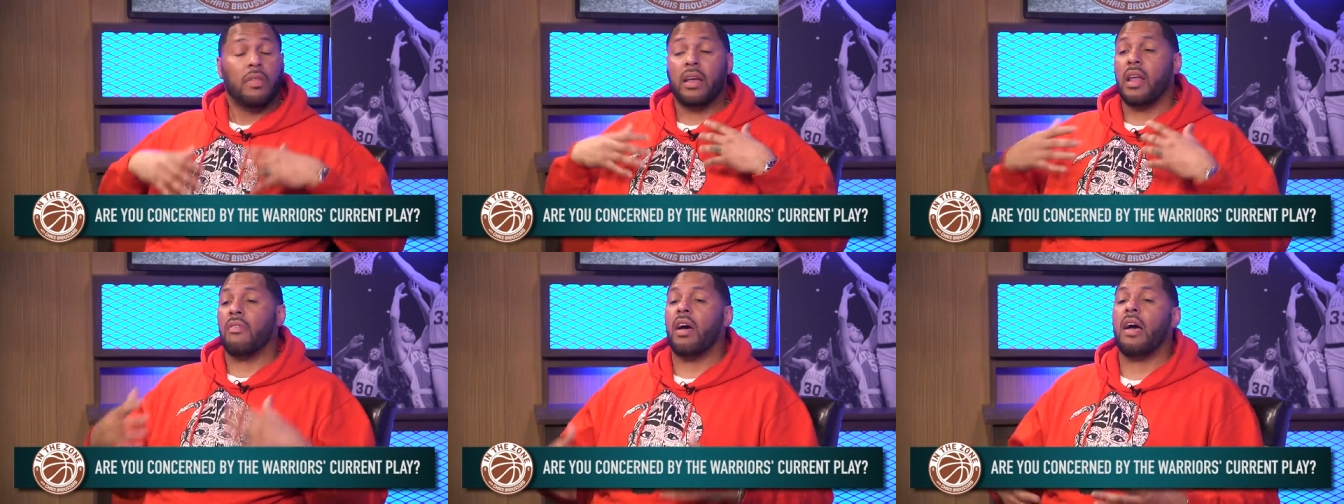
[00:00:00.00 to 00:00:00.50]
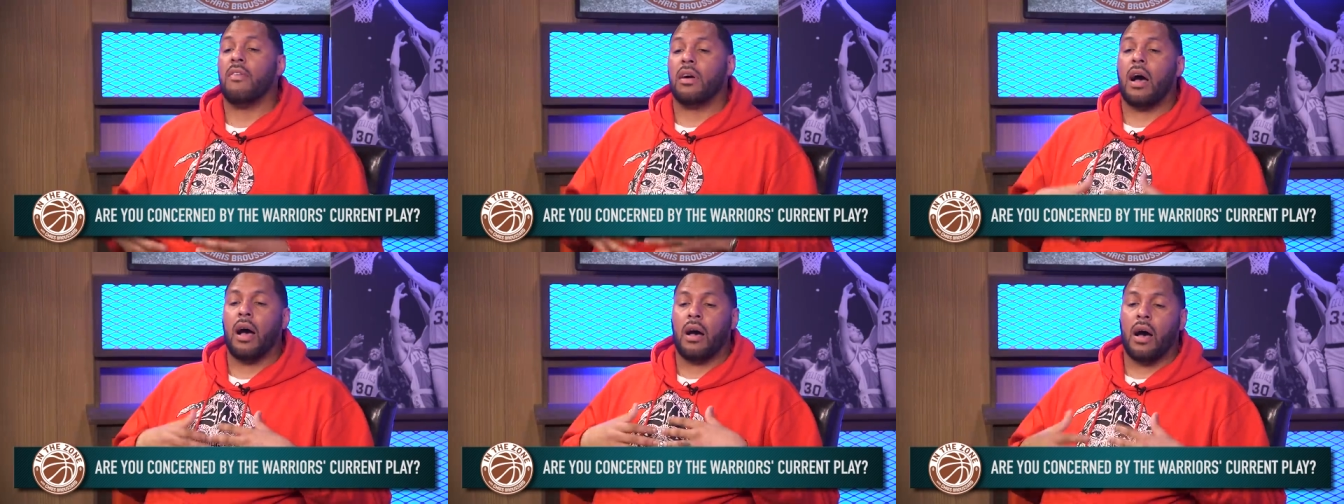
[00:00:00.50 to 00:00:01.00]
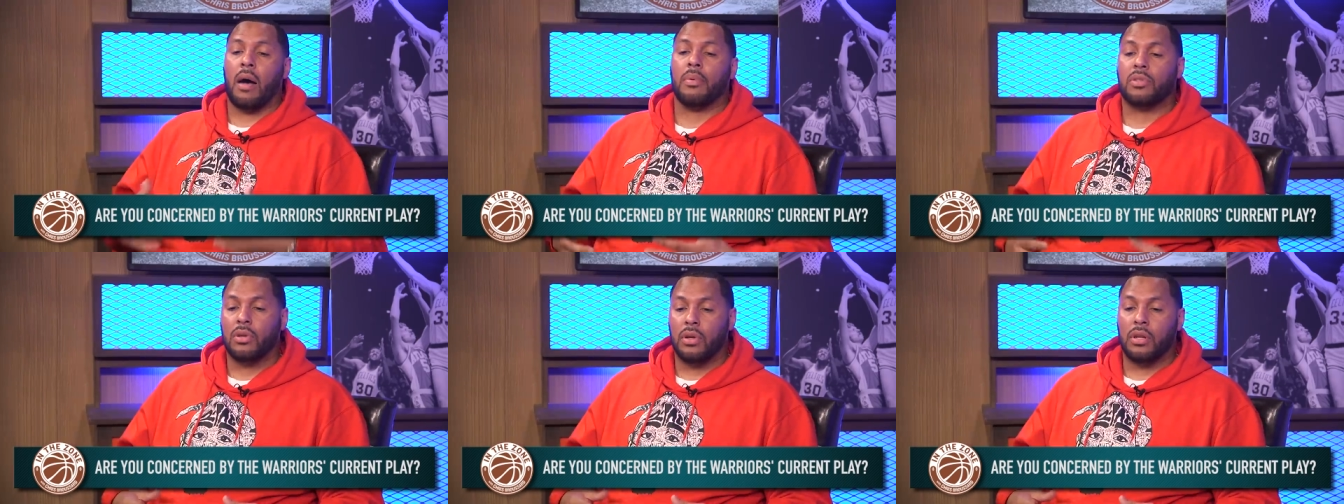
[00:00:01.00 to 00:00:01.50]
They never have an
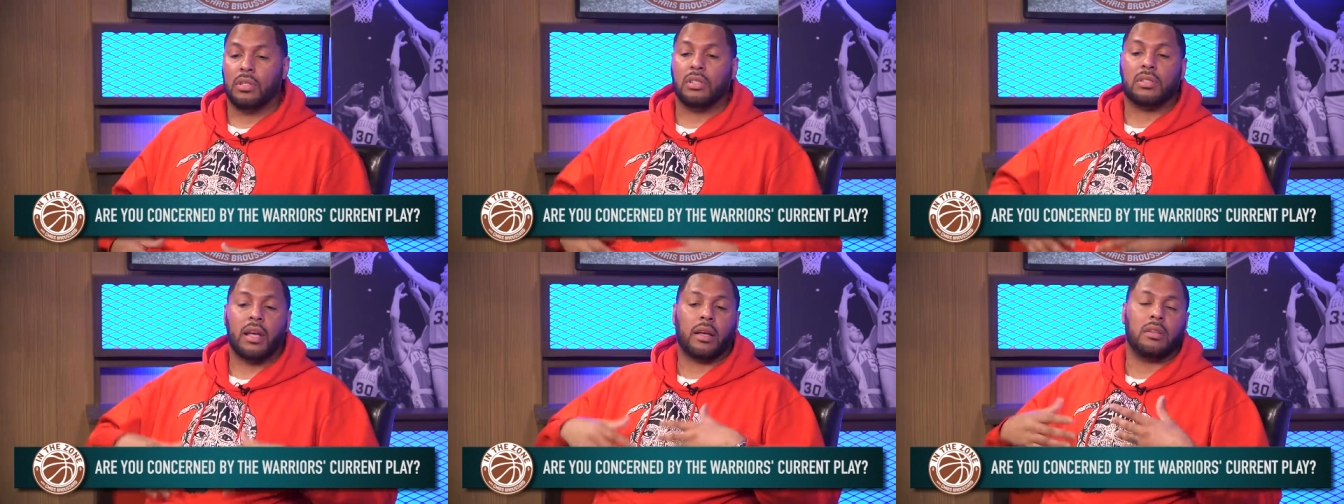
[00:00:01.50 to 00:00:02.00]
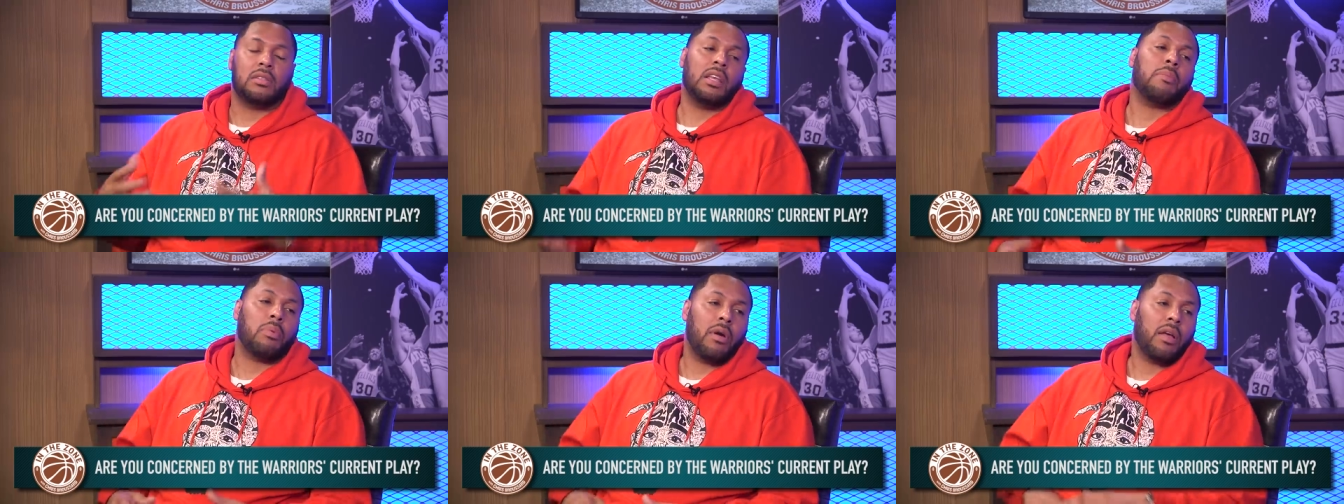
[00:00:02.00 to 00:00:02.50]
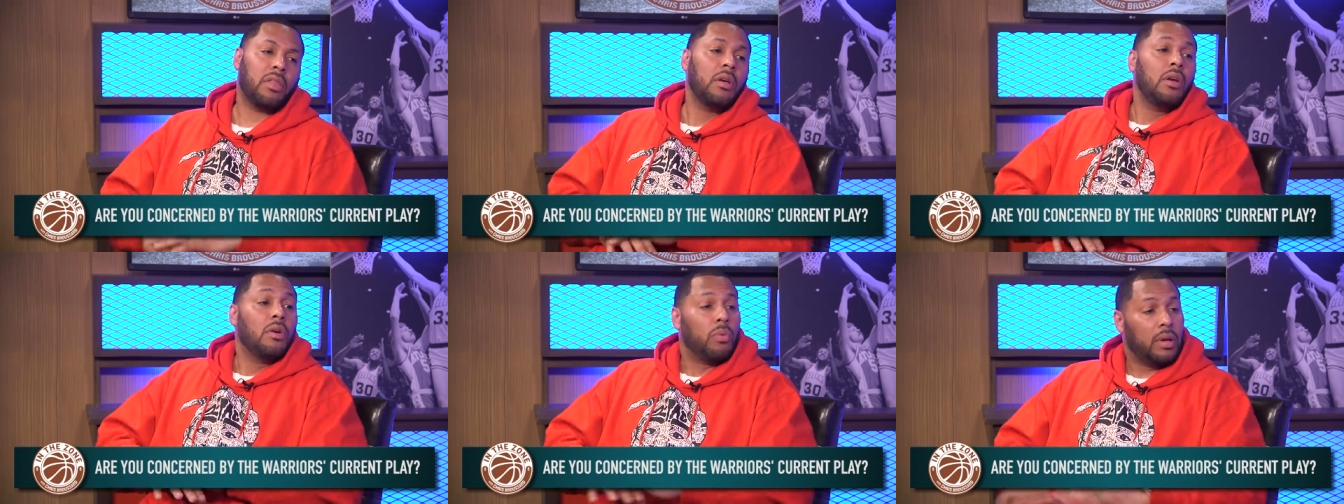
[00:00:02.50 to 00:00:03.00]
opportunity to just take a deep breath,
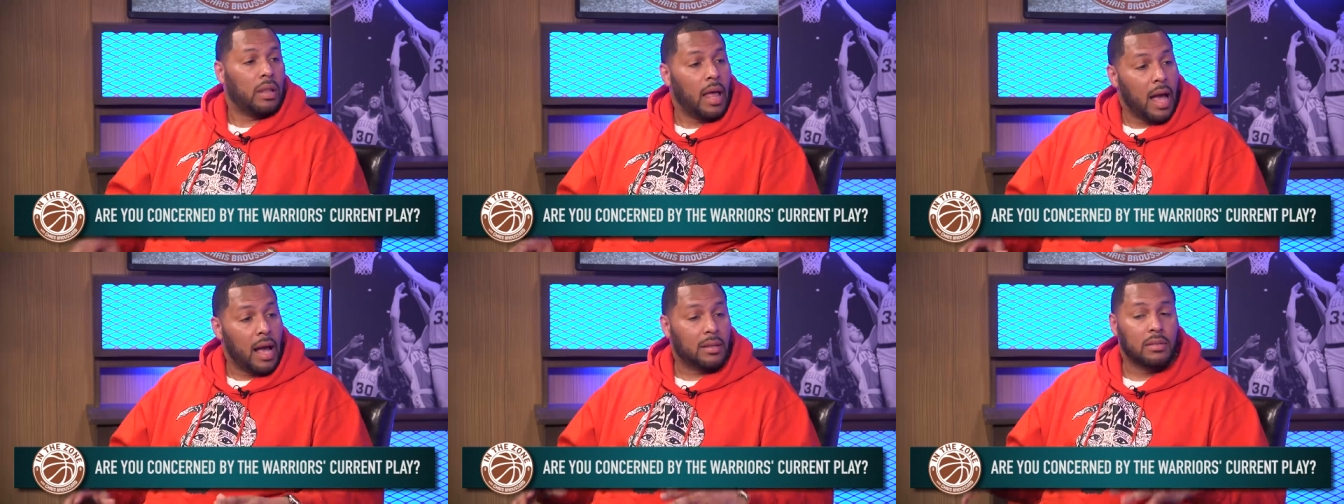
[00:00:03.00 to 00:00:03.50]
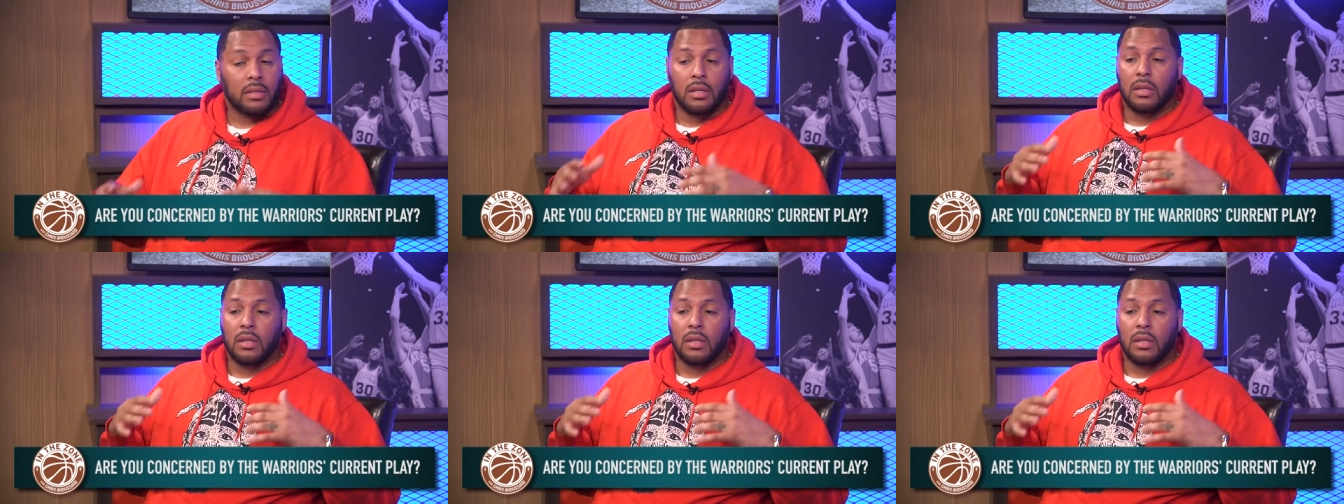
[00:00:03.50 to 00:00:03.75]
relax,